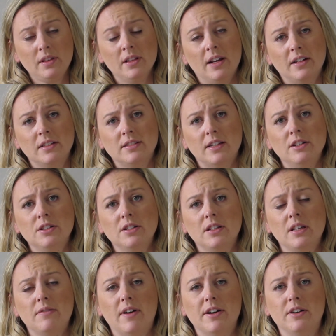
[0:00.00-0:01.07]
it
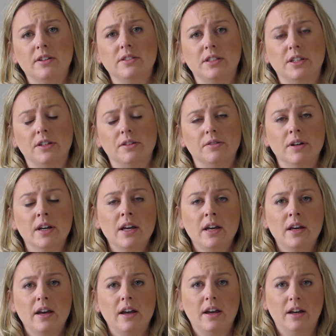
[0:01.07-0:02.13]
essentially renders you
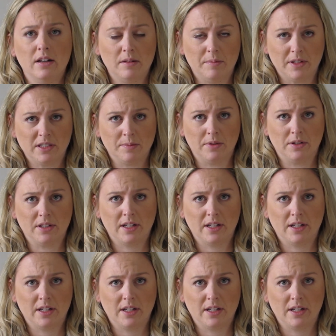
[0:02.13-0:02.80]
inadmissible